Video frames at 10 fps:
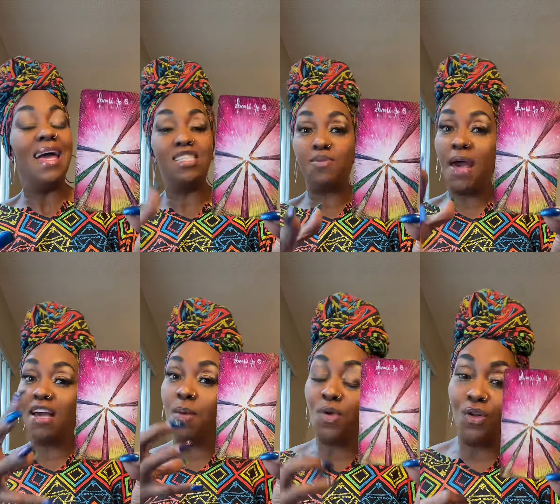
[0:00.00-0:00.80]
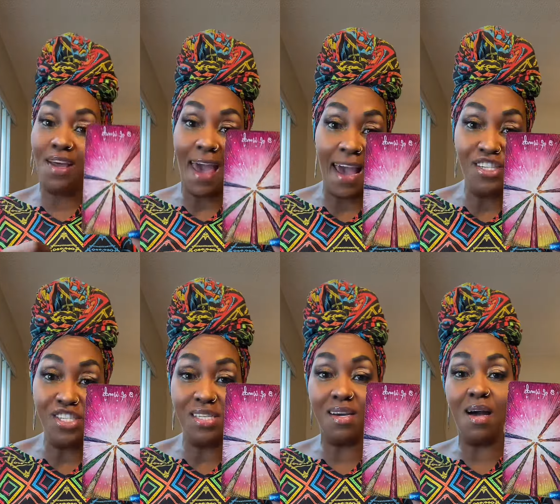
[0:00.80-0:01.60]
Expect communication
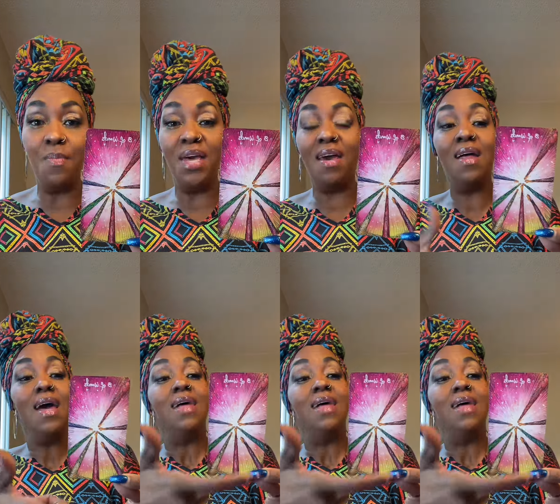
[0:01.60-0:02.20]
to come in.